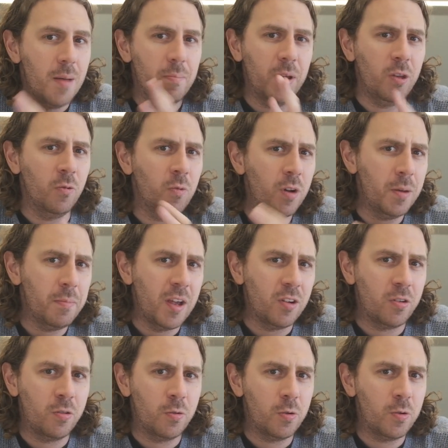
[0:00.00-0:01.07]
but you want to make
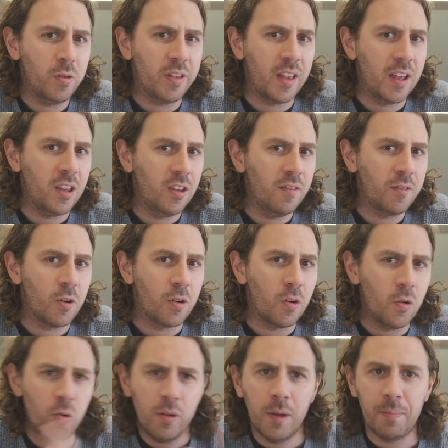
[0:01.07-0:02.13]
sure that you've got
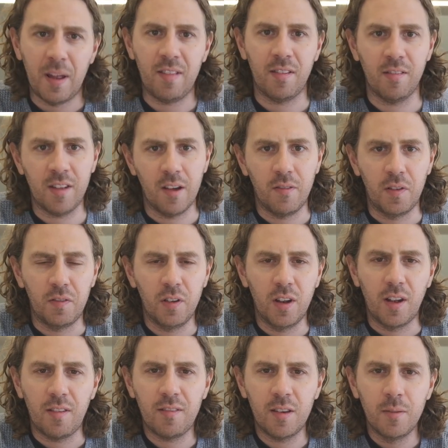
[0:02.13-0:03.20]
all your bases covered
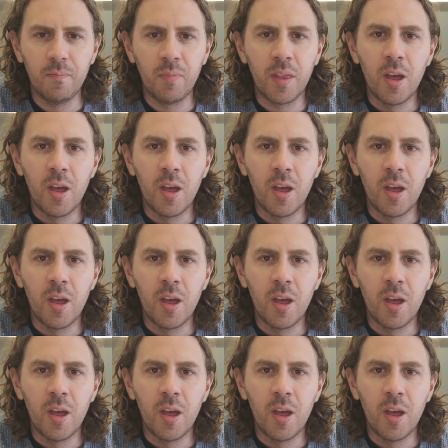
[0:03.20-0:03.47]
first.